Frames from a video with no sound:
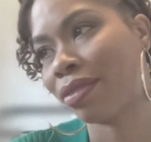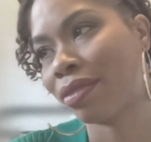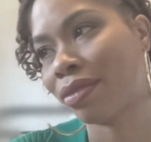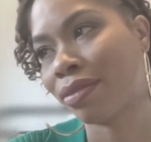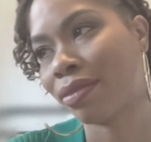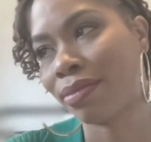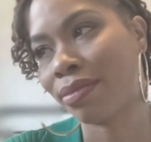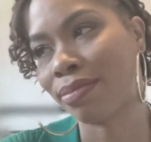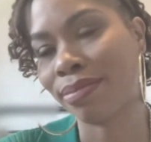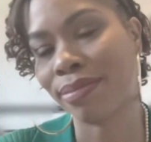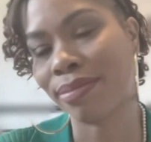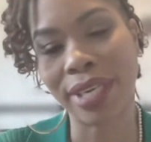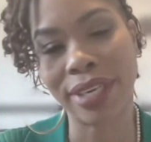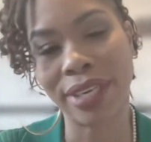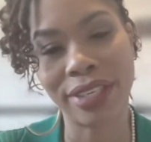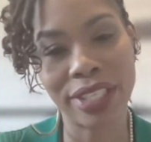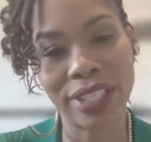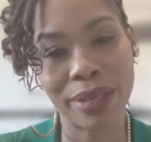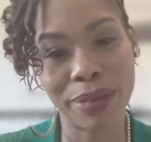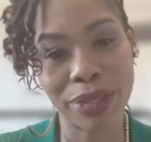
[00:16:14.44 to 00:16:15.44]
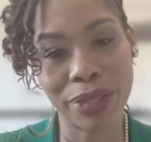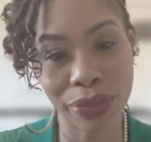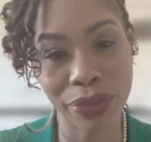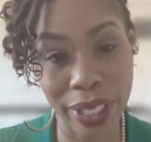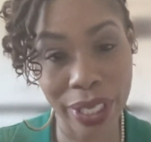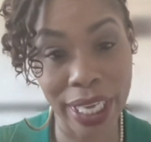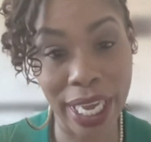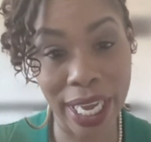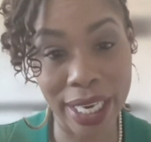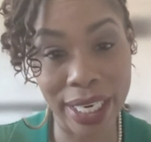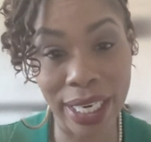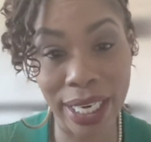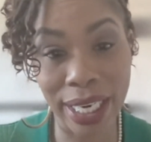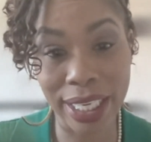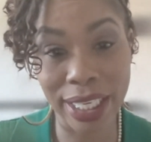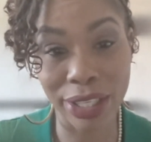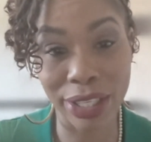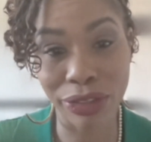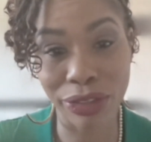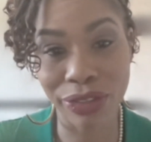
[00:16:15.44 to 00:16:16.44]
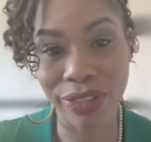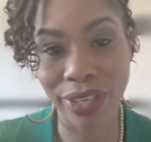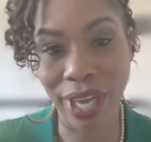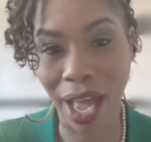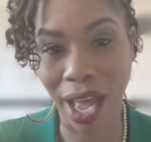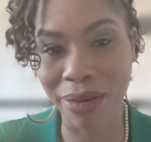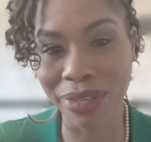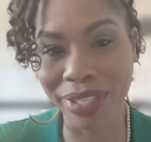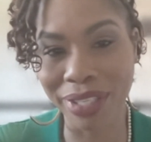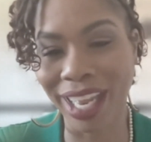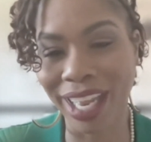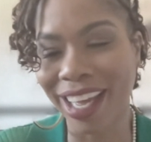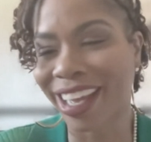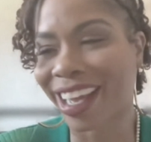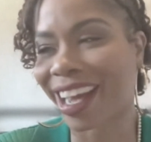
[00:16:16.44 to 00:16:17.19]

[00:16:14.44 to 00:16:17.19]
marriage number 2. He had to leave. I was like,